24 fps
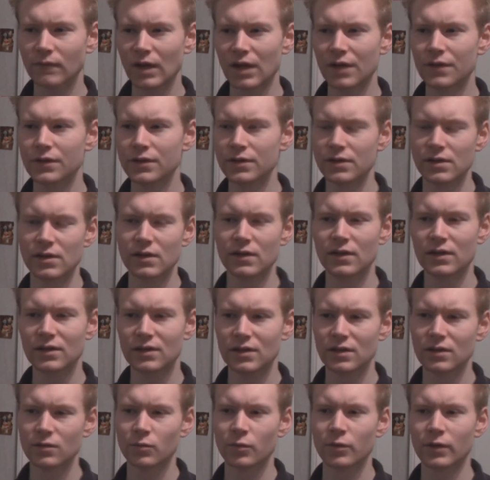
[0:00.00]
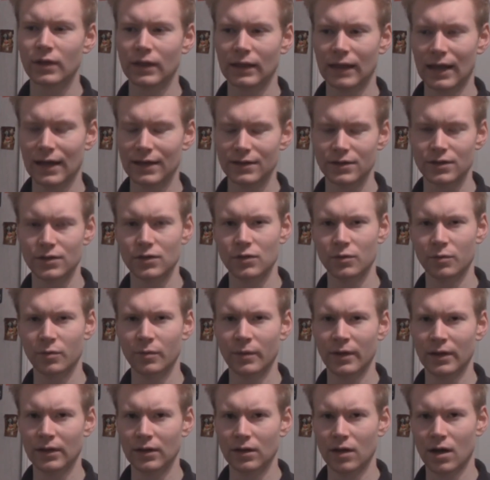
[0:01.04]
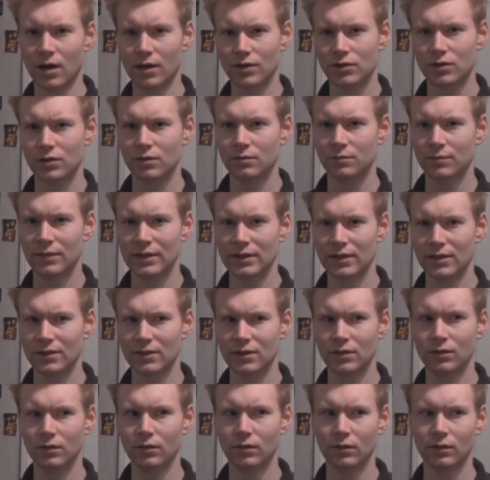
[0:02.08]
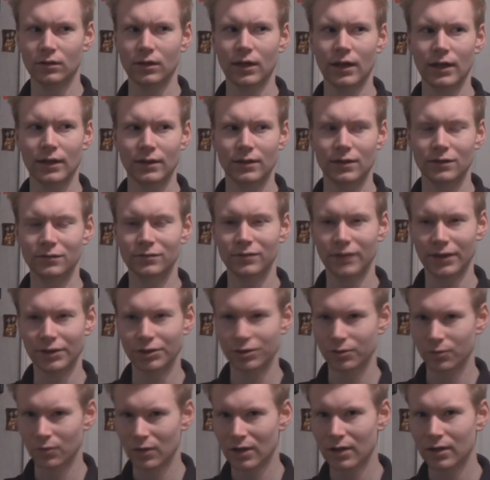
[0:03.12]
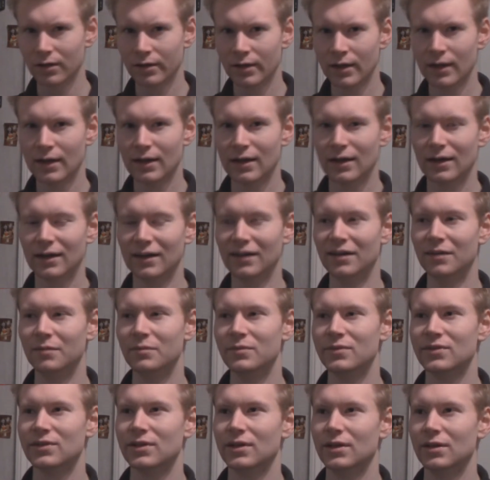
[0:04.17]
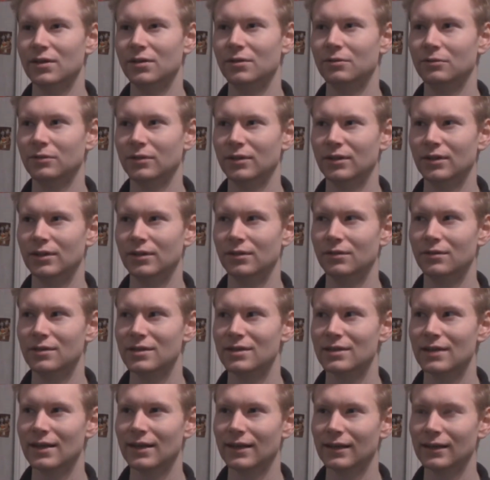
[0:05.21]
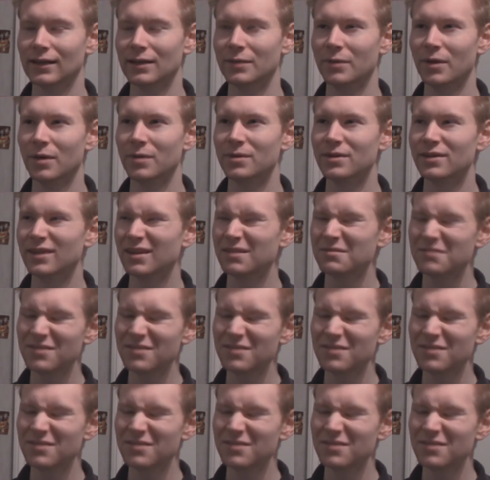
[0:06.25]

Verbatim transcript: this is more the classic Superman costume. It doesn't look like the Fleischer one, so you know, aesthetically you might be saying,